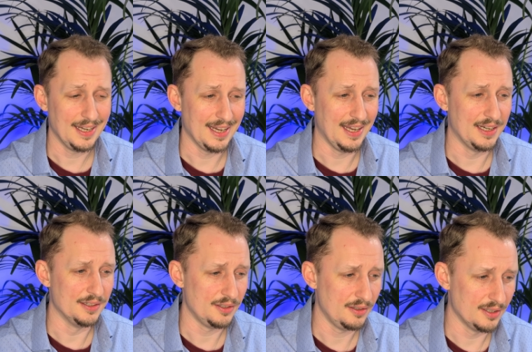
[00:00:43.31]

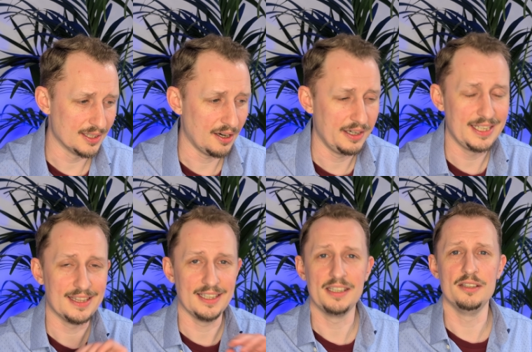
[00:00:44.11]
and the tiny
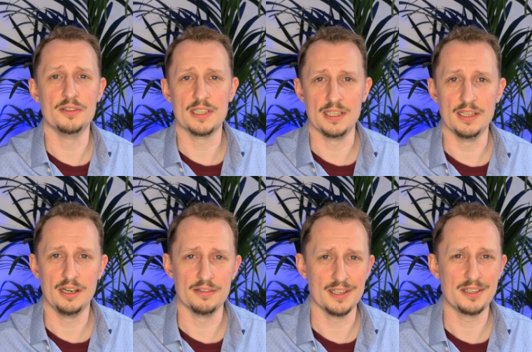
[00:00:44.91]
thing you see
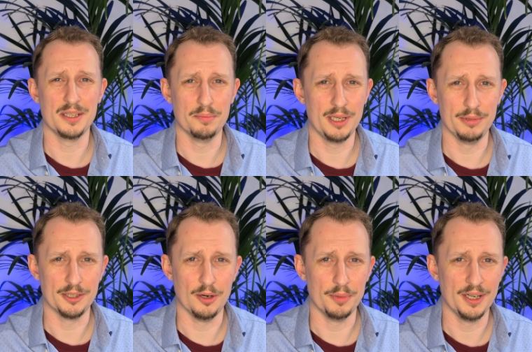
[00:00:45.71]
there is actually a baby
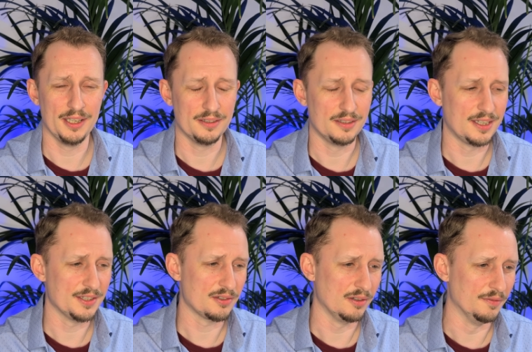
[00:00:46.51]
copperhead. It
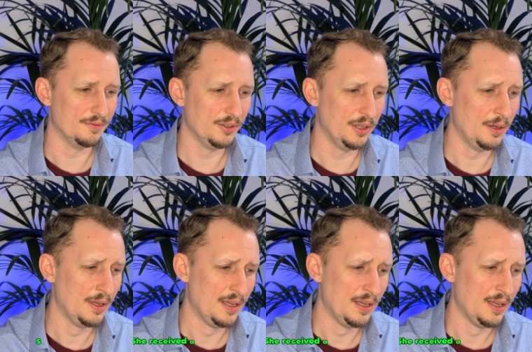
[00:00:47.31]
gets her on the foot.